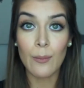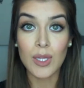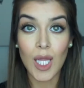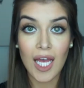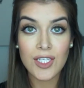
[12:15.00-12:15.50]

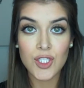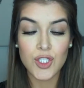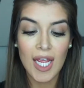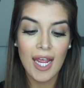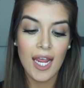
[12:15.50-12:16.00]

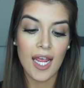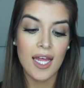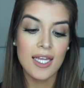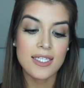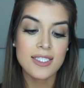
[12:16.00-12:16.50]
Blush,
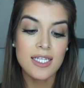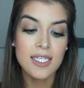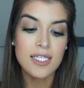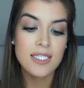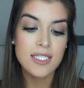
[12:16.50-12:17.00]
and it's
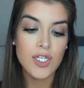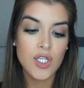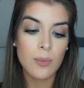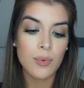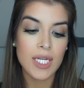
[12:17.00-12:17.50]
such
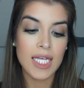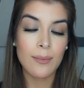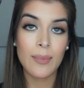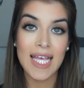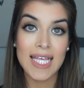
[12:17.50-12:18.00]
a pretty
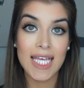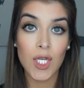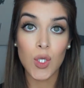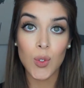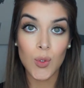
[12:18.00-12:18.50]
pinky
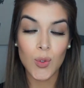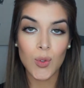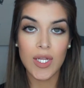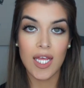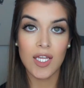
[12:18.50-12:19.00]

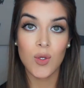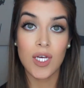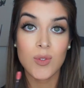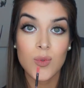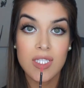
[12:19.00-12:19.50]
nude, and you
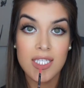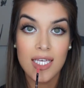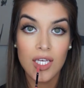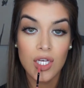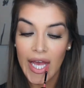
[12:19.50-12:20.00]
guys will
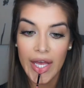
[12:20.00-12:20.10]
see.